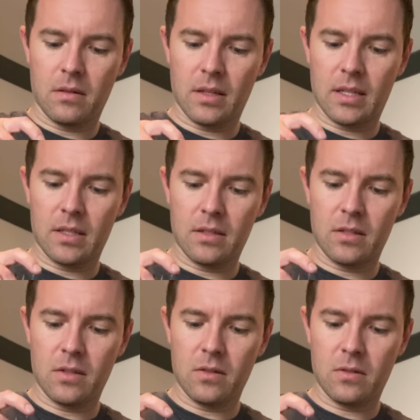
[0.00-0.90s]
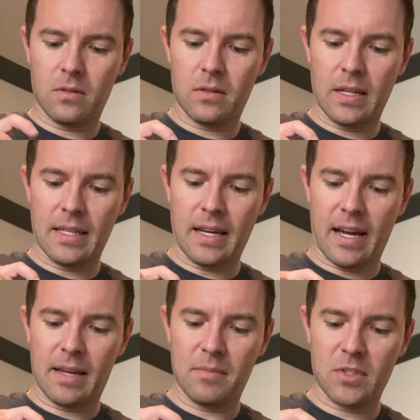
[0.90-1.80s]
I can do, and
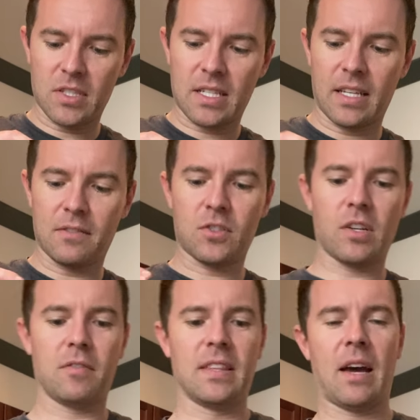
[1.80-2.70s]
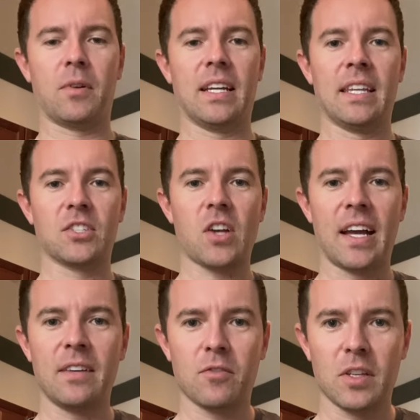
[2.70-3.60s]
I'm just kind of shoving that one in there. So I
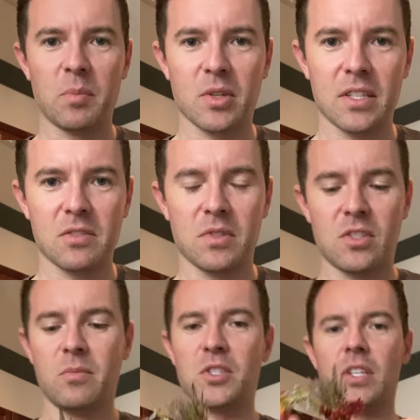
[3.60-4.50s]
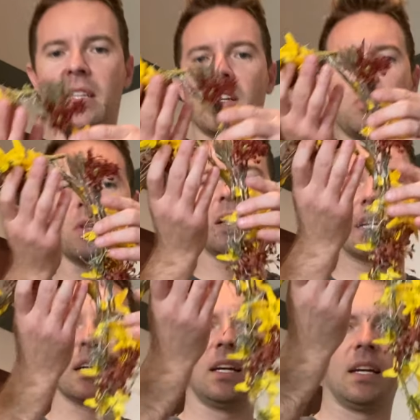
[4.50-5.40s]
didn't really put this one too much in there, but like